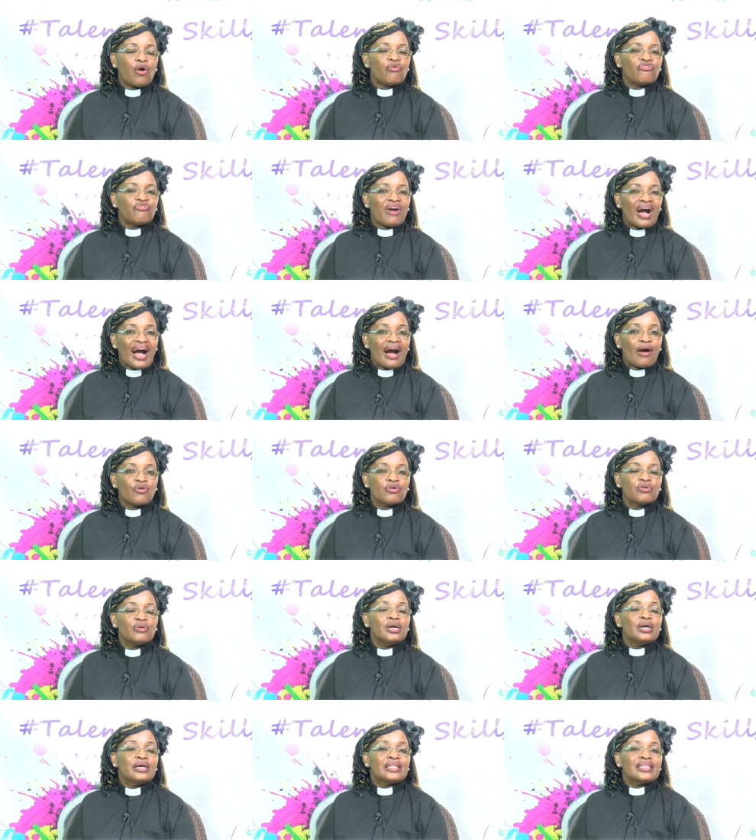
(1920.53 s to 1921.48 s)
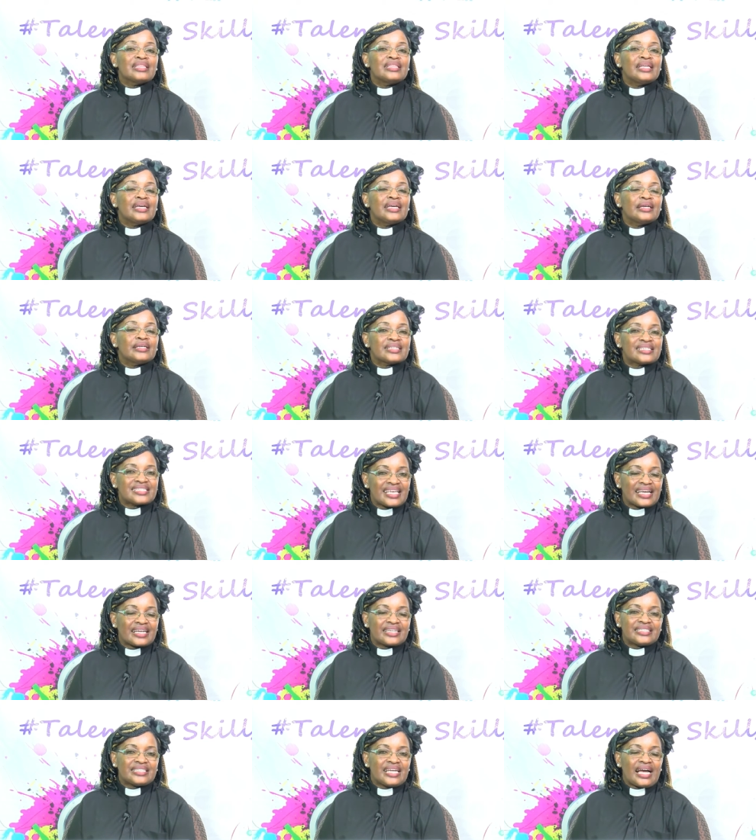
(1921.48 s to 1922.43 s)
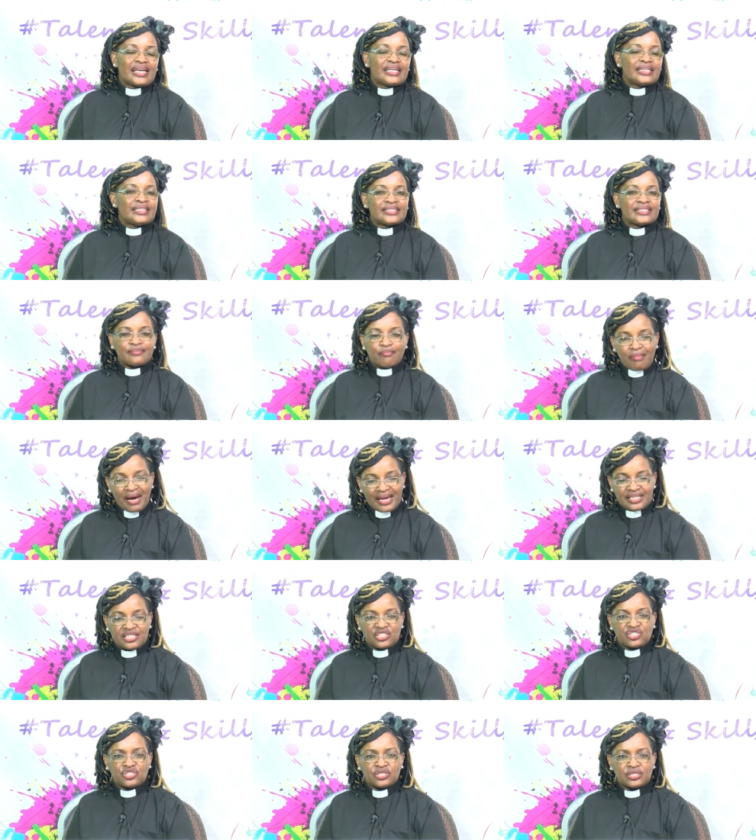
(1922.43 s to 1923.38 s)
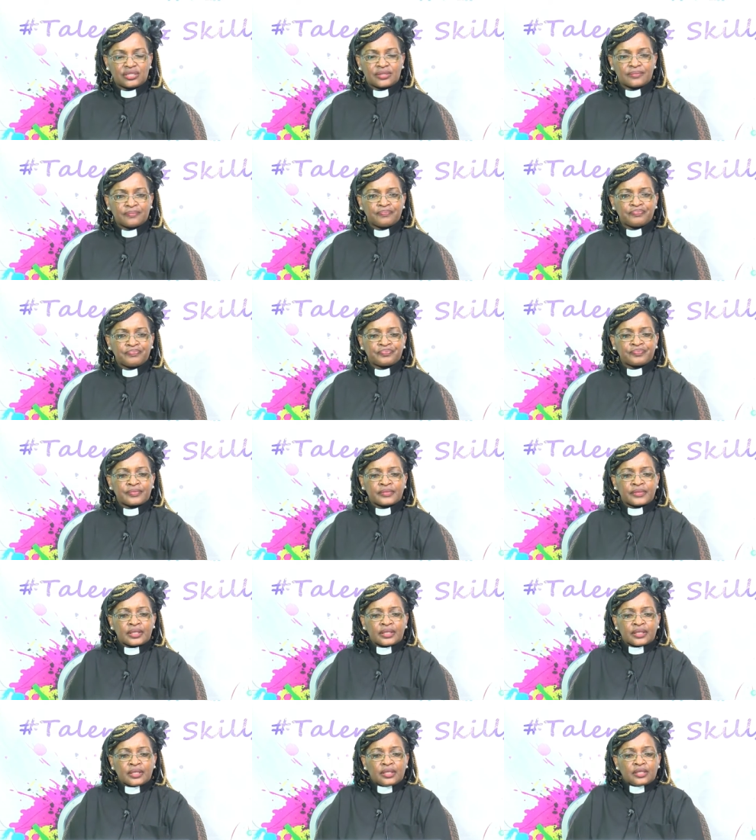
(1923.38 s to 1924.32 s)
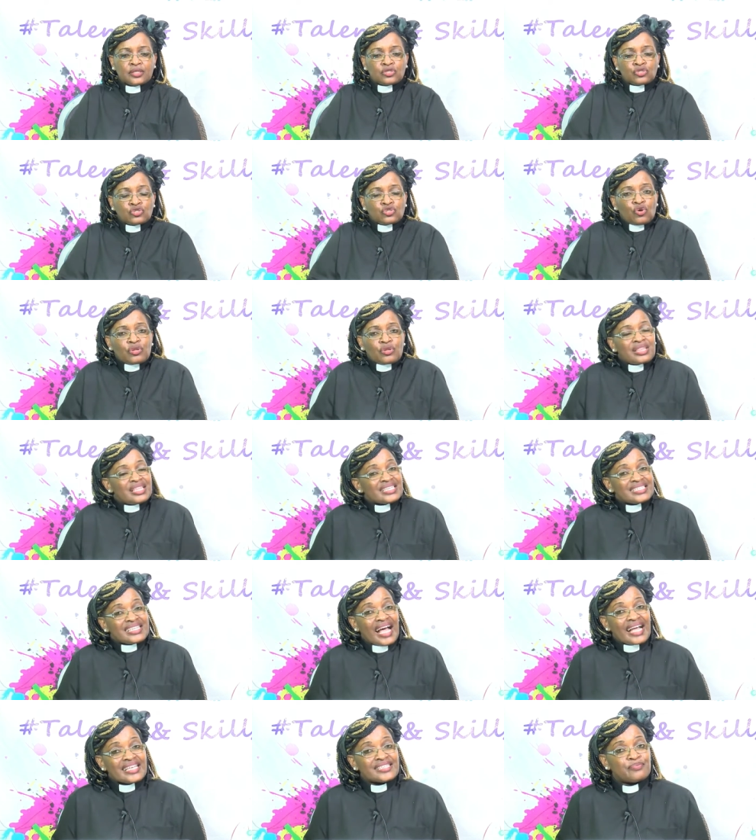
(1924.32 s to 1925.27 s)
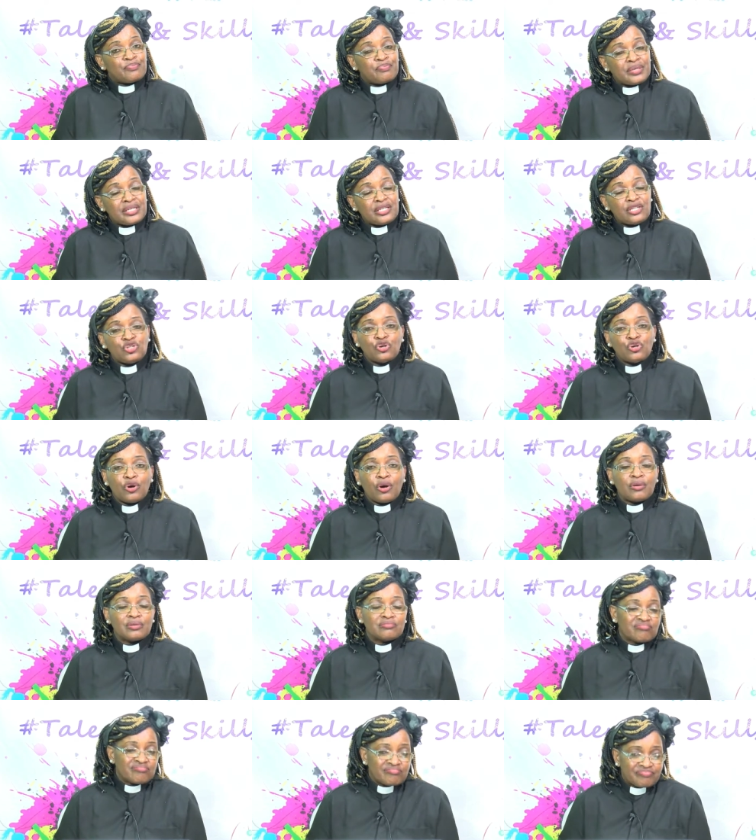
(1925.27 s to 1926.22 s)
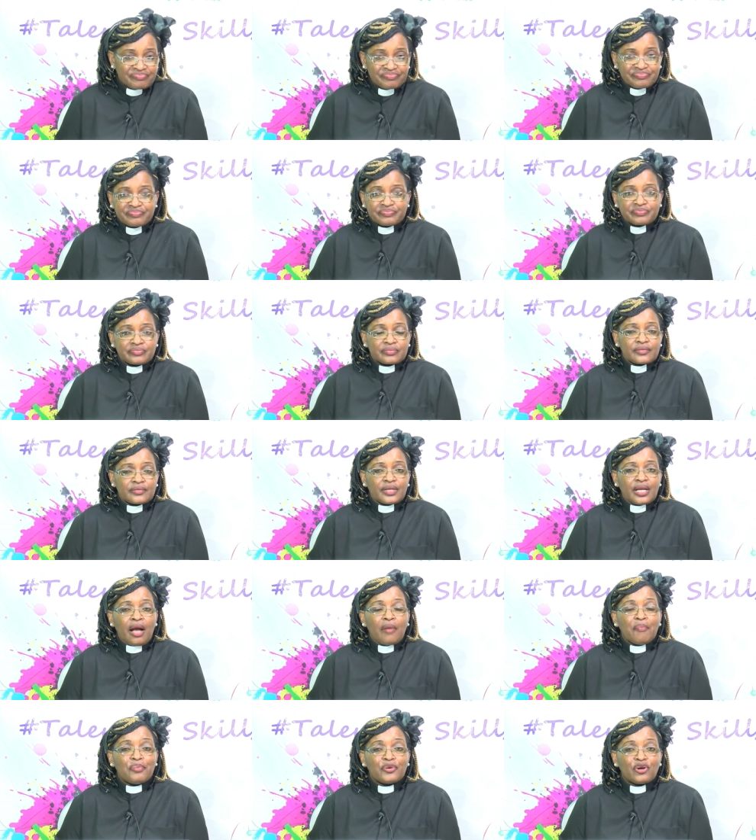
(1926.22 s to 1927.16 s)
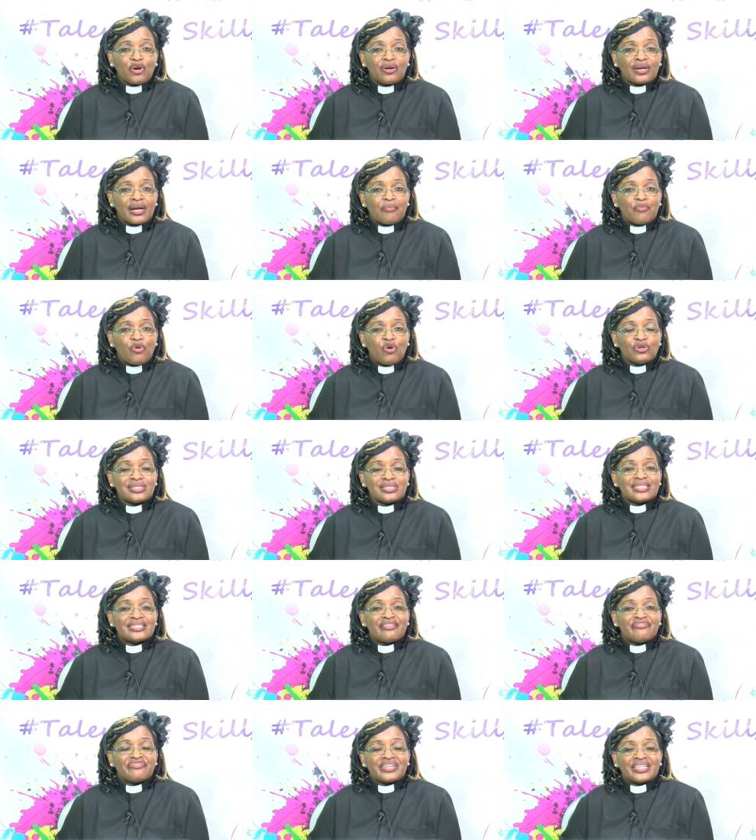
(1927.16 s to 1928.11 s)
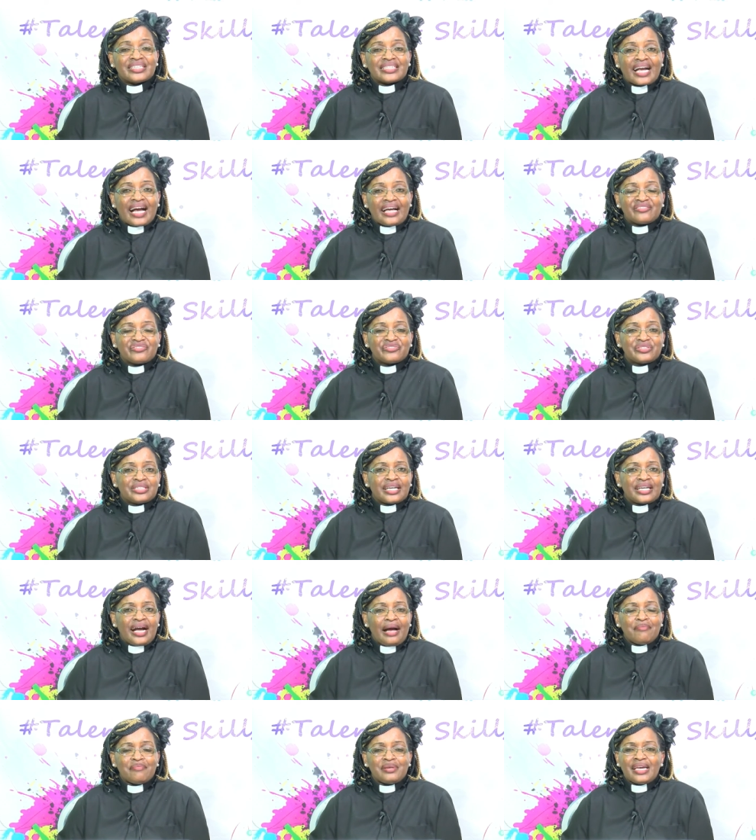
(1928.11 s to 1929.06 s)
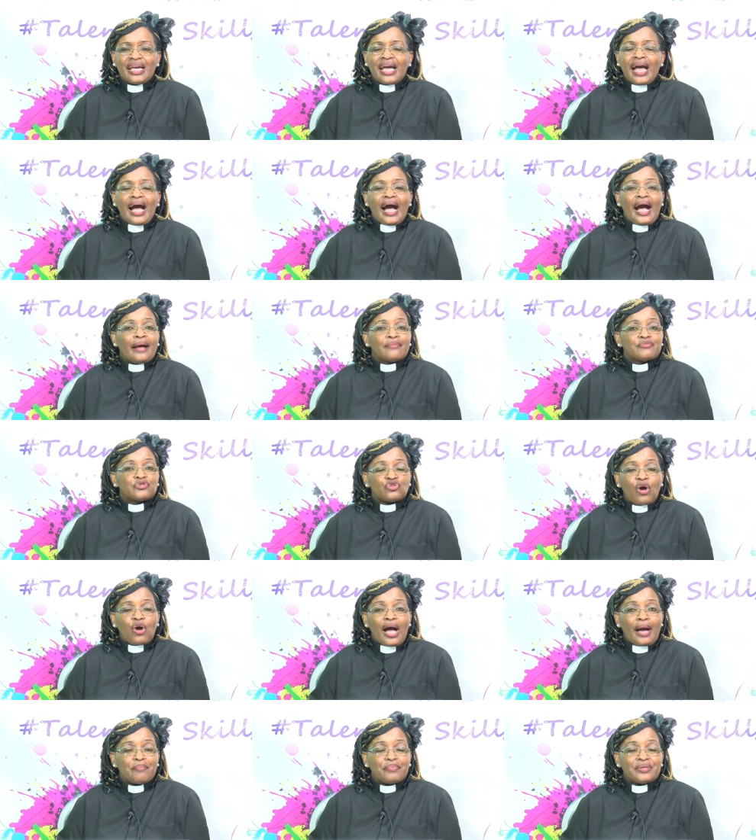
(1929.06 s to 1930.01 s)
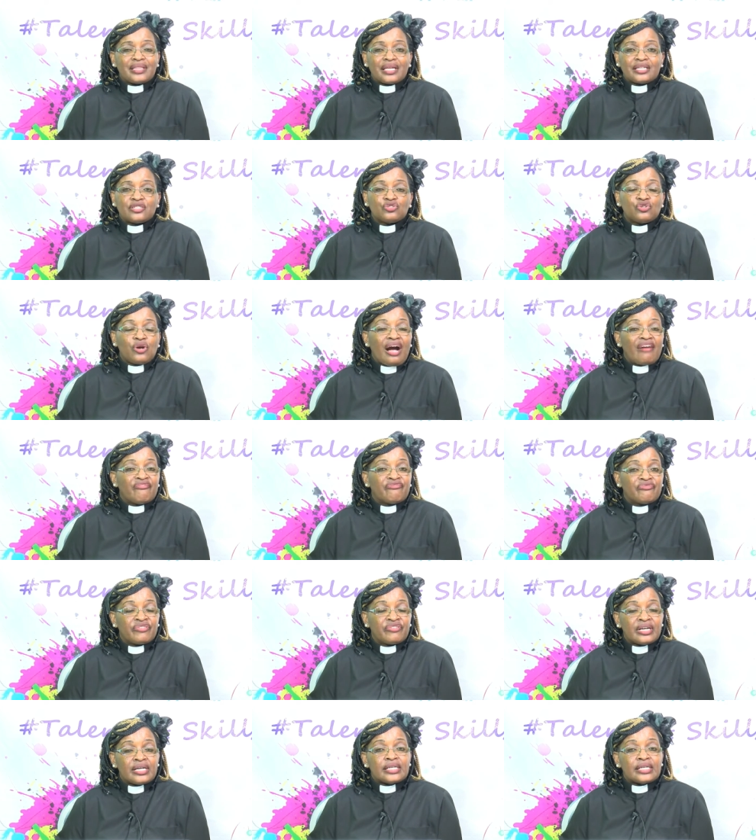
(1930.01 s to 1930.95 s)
of how the sector is managed. So this has been your program host, Reverend Catherine Ngambi. I'm so happy that you have